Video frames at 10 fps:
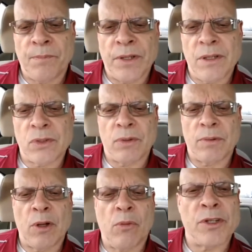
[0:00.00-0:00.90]

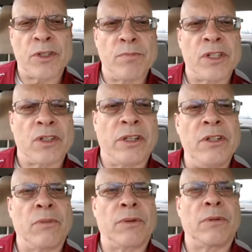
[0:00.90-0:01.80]
It'll just mislead
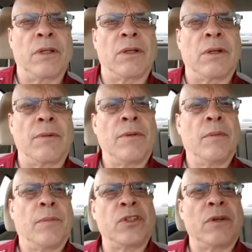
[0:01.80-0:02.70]
you with
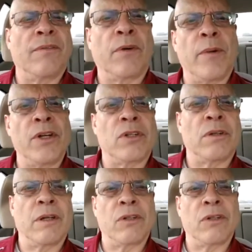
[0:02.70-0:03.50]
a bunch of information that